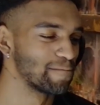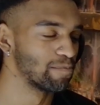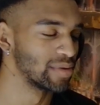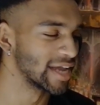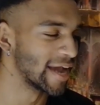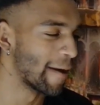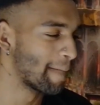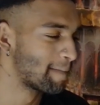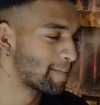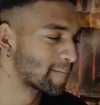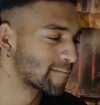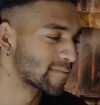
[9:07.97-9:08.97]
But yeah.
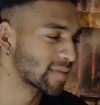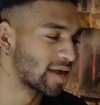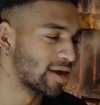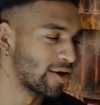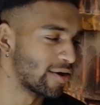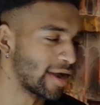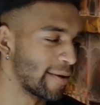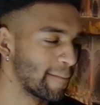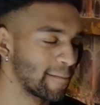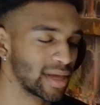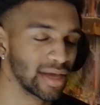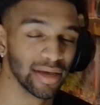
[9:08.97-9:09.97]
All right.
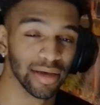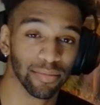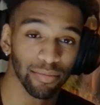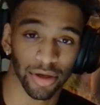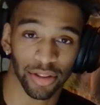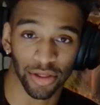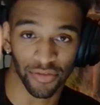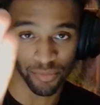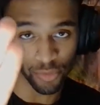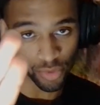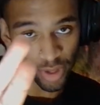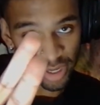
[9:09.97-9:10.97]
Much love and
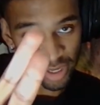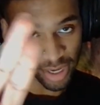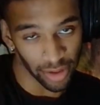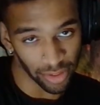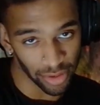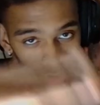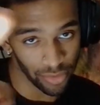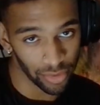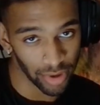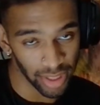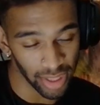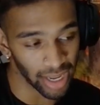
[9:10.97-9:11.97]
Moonlight, and I'll see you
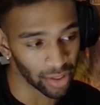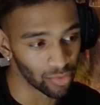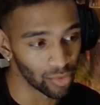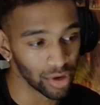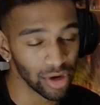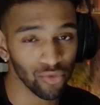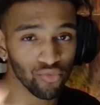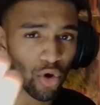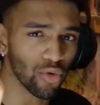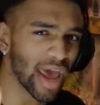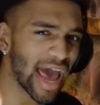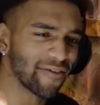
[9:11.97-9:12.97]
in the next one.
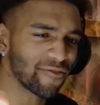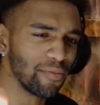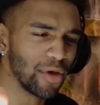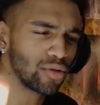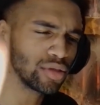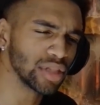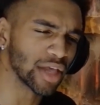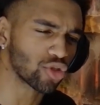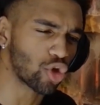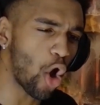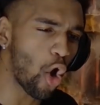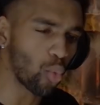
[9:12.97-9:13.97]
Road to half a mil. Let's
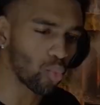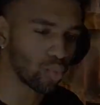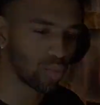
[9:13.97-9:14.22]
go.